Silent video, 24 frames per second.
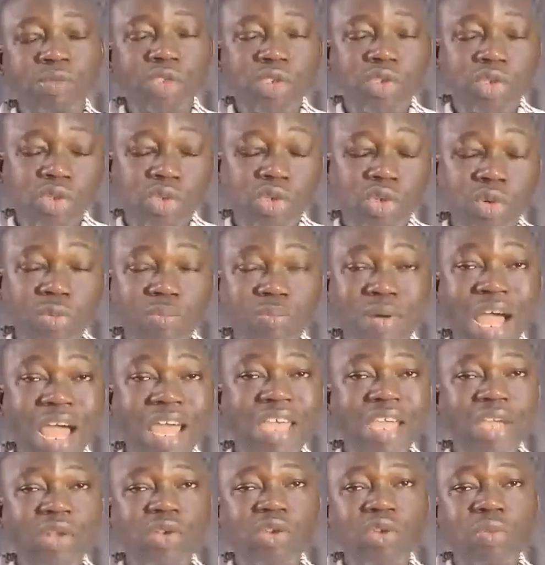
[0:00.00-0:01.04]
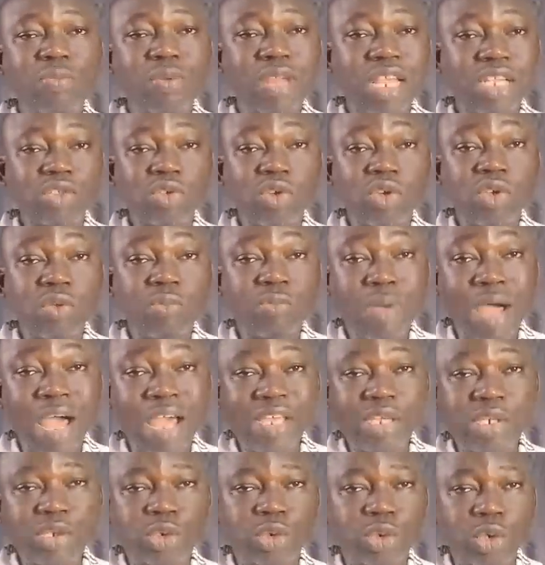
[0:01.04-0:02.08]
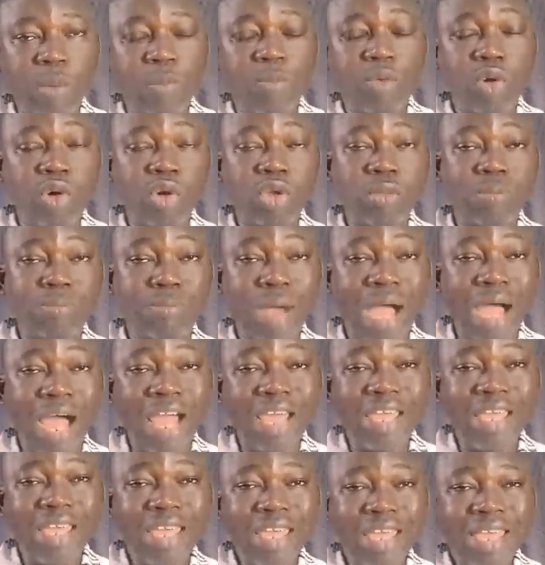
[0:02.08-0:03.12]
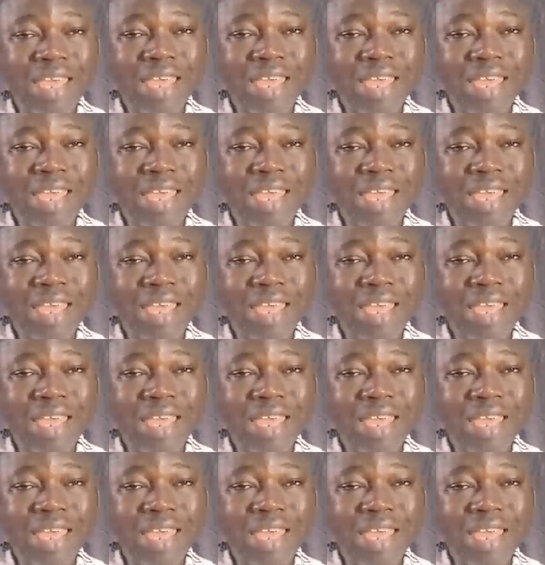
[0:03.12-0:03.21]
So you buy a duplex or you buy a shop or you buy